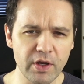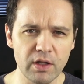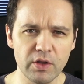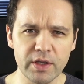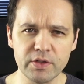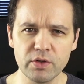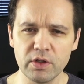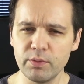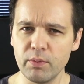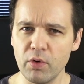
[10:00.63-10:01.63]
got to look into it a
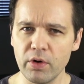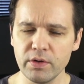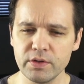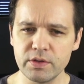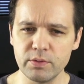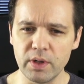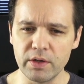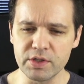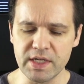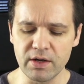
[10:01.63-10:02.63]
little bit more to
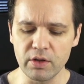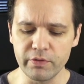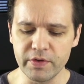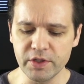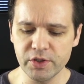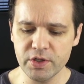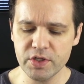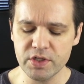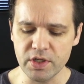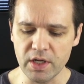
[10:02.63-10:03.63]
understand all the
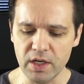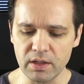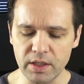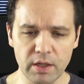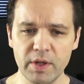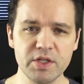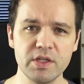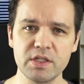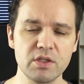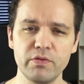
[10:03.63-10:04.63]
features. Like I mentioned,
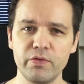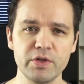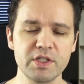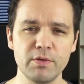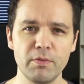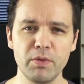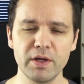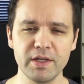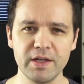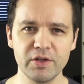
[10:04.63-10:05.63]
this is the first time I
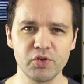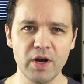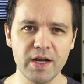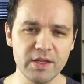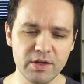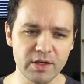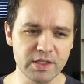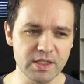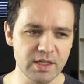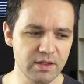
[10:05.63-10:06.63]
plugged it in and tried it. You got to
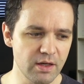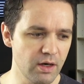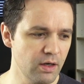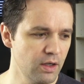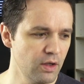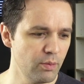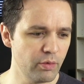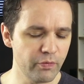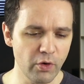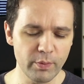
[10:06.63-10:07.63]
see it there.
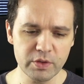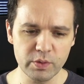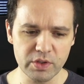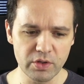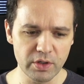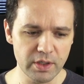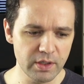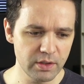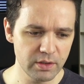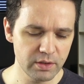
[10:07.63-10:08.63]
Performance was good.
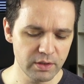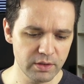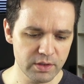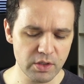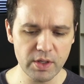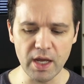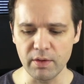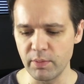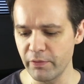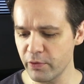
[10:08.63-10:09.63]
So yeah,
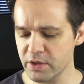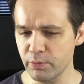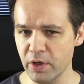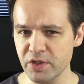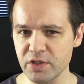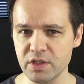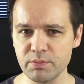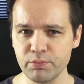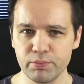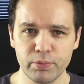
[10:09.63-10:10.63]
my first impressions,
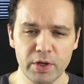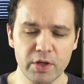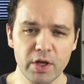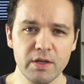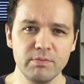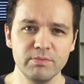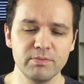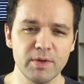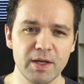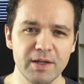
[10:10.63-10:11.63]
pretty good.
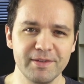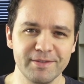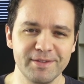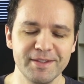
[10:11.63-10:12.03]
I